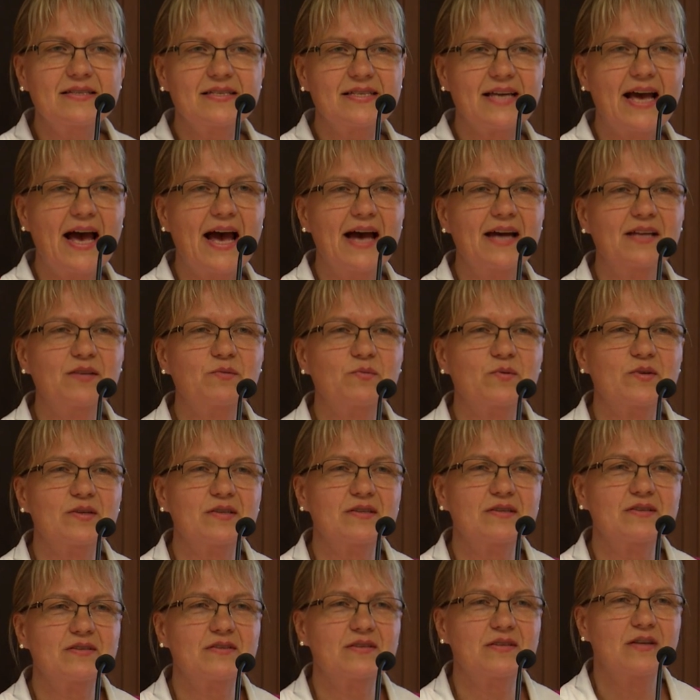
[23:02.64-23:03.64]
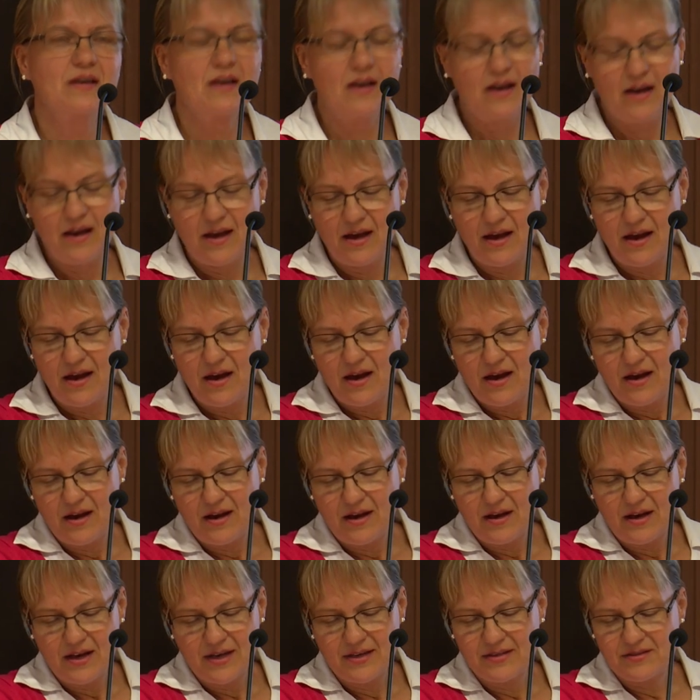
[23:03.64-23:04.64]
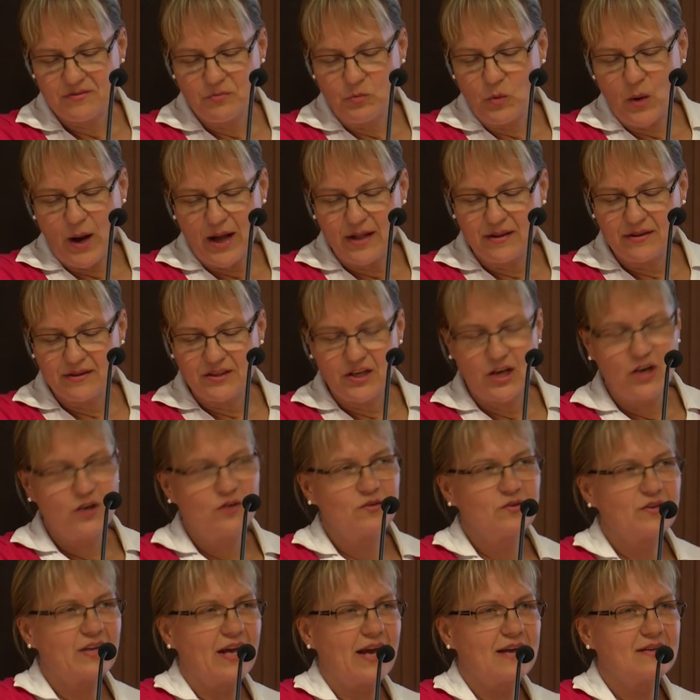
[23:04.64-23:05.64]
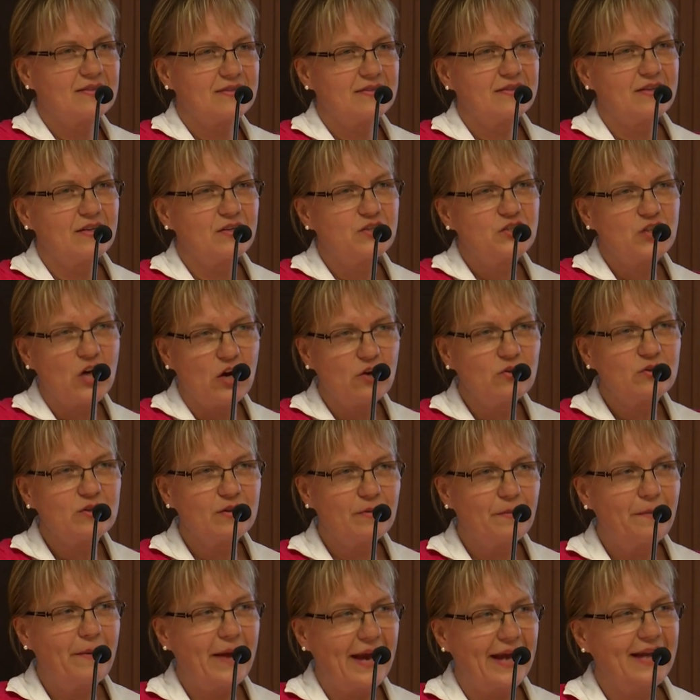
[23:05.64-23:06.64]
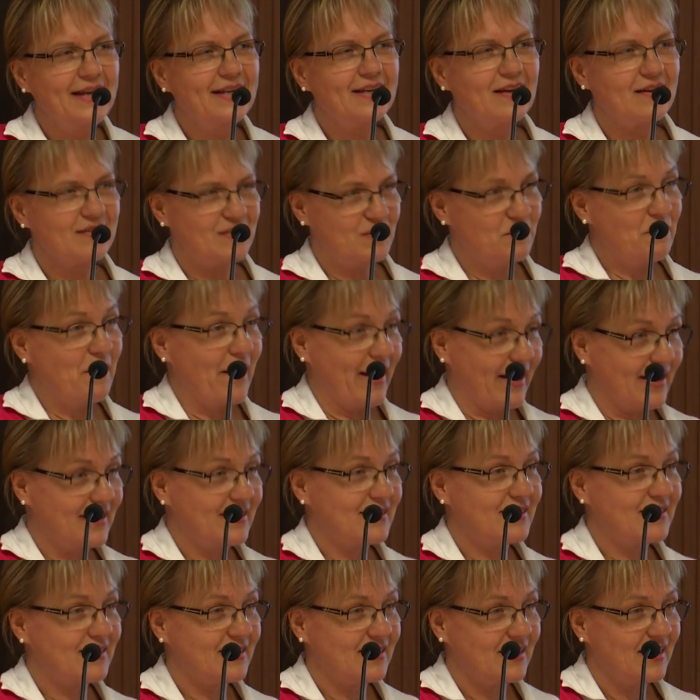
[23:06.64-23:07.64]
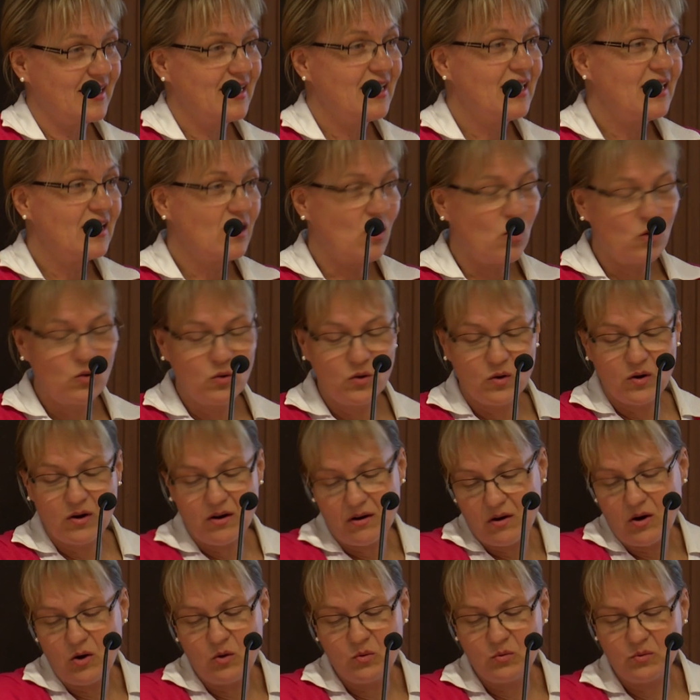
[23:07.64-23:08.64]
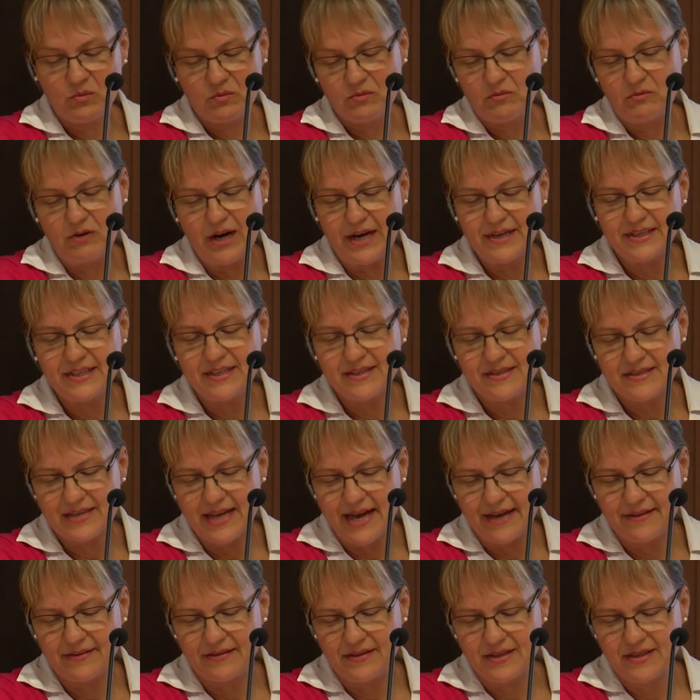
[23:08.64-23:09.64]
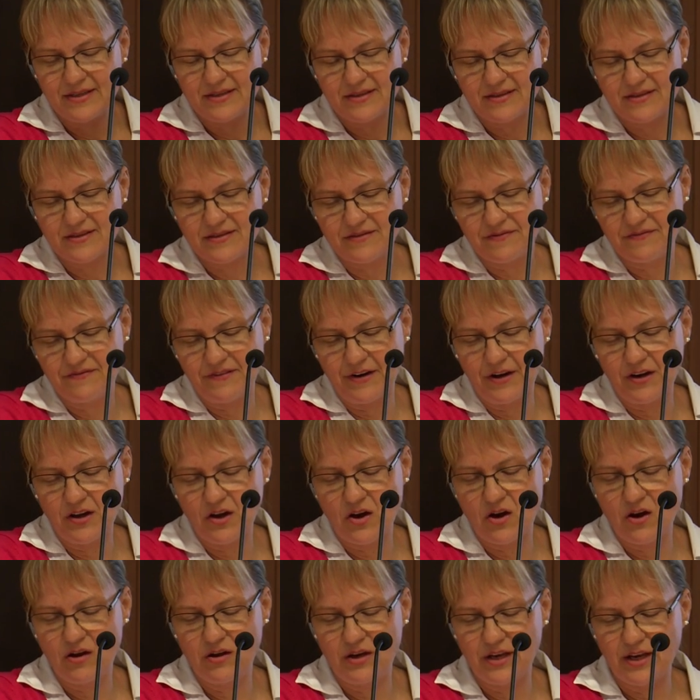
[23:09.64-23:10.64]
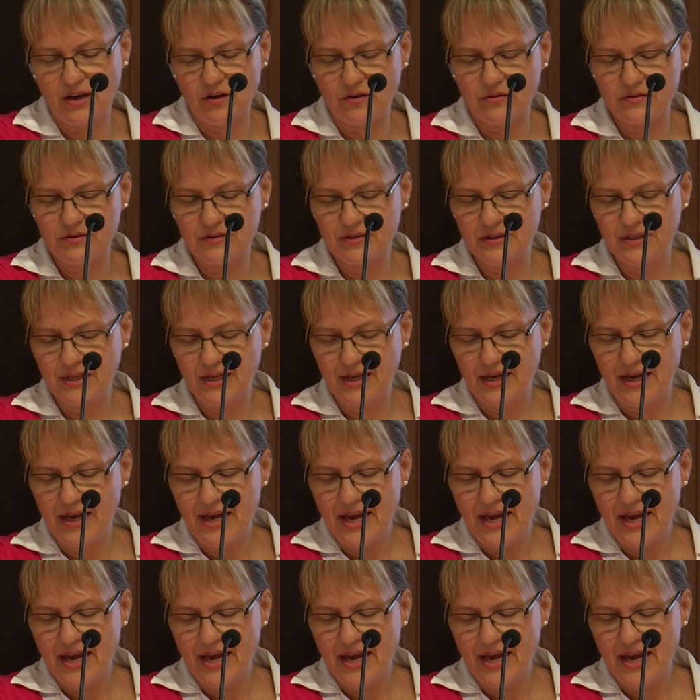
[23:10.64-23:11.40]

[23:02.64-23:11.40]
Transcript: said was is well known as the total pain aspect. He al already said this very early on